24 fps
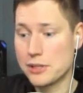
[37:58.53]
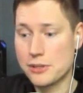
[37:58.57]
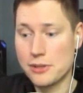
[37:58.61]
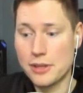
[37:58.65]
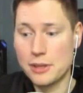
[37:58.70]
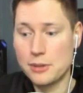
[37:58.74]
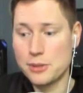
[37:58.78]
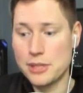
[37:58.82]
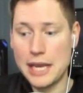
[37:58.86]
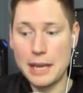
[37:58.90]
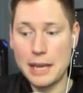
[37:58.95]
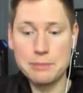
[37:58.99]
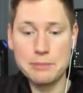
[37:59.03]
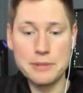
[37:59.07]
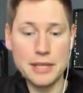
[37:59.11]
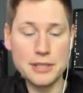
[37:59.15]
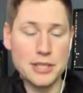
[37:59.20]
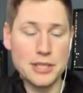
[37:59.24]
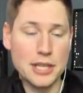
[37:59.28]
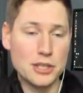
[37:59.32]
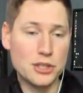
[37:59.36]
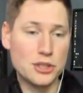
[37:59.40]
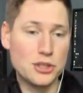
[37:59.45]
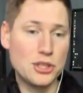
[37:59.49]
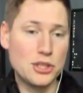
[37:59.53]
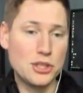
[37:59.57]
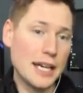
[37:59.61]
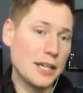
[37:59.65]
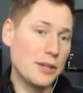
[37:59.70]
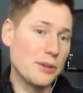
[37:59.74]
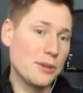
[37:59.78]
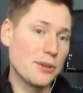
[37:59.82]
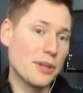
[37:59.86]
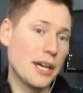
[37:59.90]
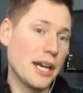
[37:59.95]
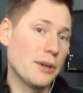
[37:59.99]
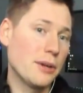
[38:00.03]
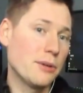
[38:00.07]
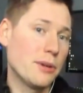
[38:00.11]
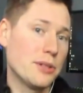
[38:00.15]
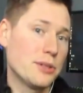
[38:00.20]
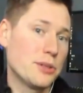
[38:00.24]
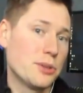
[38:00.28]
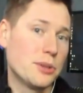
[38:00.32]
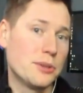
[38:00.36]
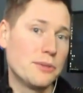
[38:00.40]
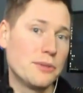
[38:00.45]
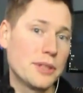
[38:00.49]
I thought it was aptX HD got you the high-res
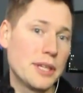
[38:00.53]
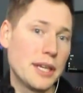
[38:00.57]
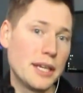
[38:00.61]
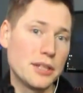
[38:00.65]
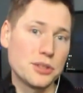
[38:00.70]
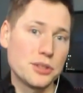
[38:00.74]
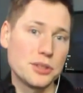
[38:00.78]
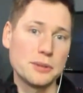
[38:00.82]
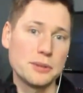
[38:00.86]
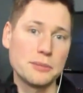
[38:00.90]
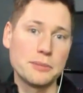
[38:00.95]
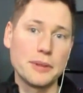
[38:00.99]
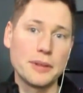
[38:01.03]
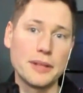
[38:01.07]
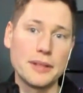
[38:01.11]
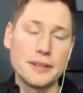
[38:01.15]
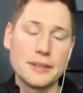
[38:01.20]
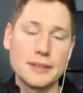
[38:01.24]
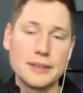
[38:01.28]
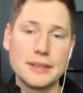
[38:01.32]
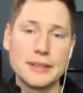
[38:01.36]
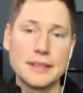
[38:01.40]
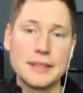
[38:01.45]
certification, but...